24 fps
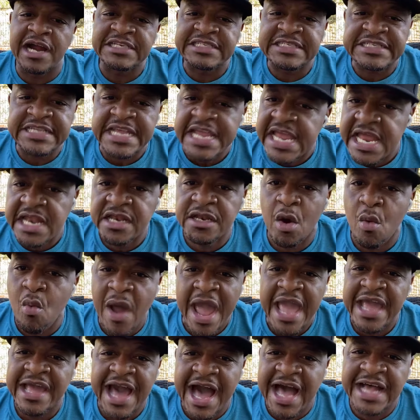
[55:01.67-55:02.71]
our sin the
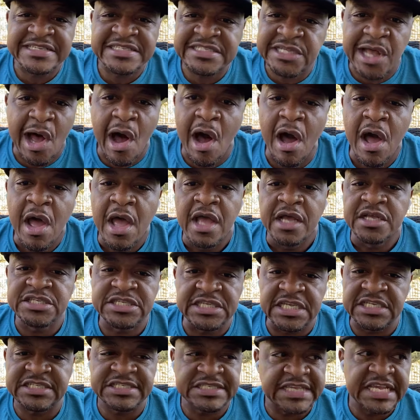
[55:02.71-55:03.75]
way God saw,
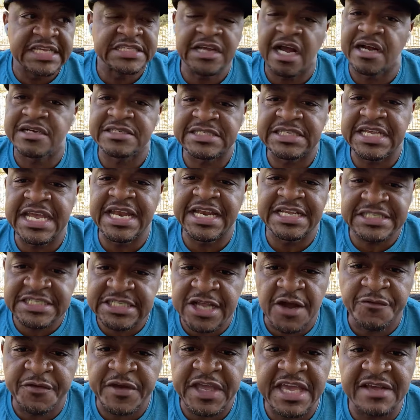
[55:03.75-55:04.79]
sees our sin and
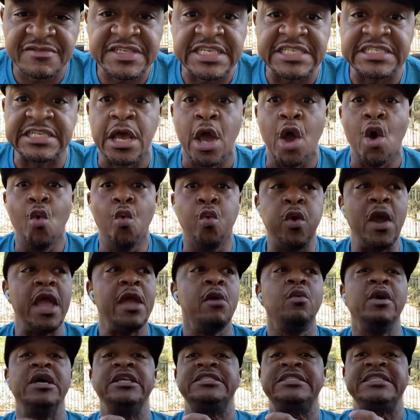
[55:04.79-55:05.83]
still forgives us,
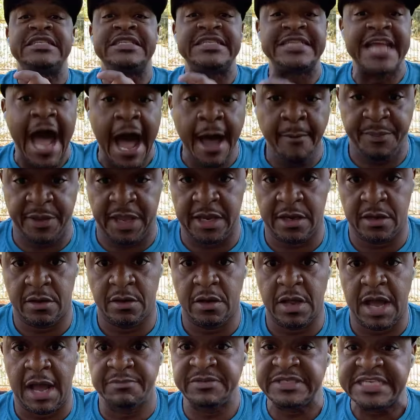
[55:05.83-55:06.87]
we would stop it.
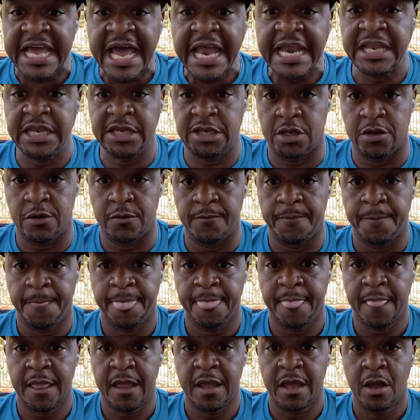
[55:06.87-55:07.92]
I'm telling you.
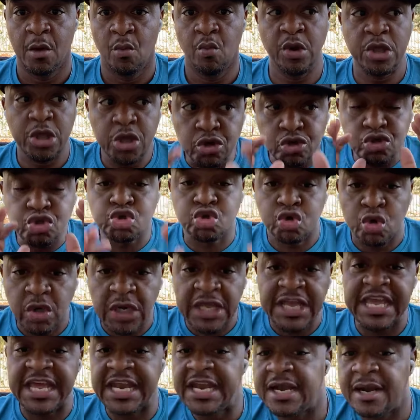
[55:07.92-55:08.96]
When you
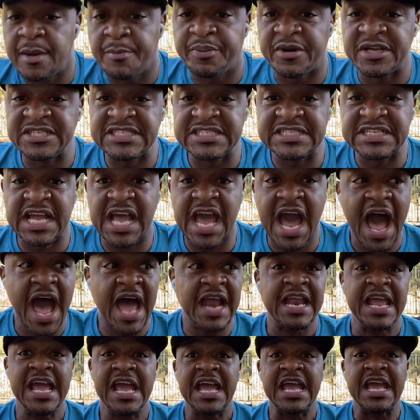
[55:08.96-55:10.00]
truly get in the presence of
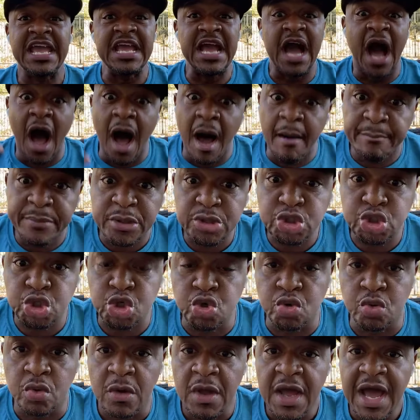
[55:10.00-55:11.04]
God, He humbles
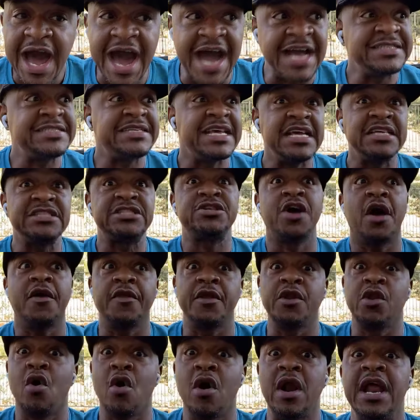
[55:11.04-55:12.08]
you. Isaiah saw
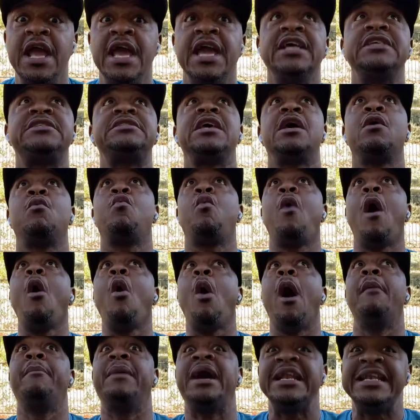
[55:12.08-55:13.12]
the Lord. He said,
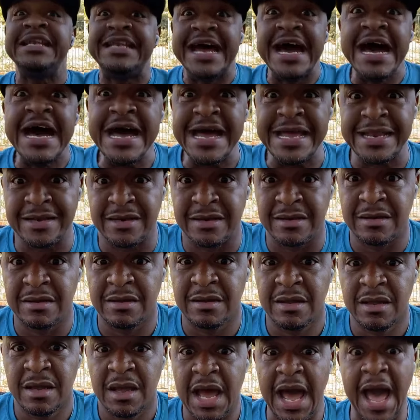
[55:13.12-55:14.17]
Whoa, I'm undone.
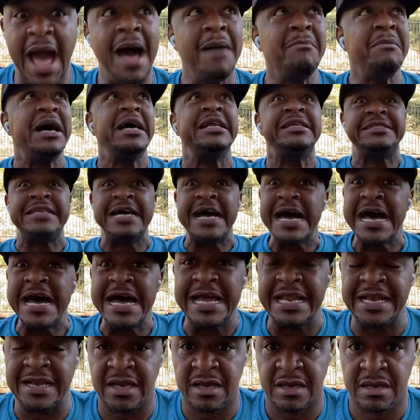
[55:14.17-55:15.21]
I'm
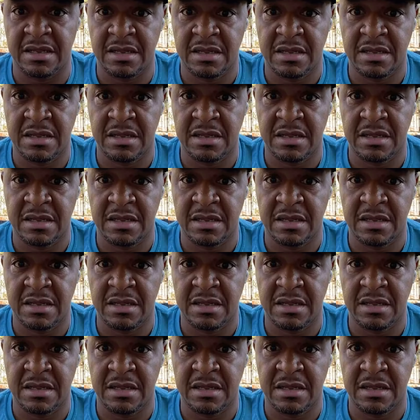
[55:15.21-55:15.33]
undone.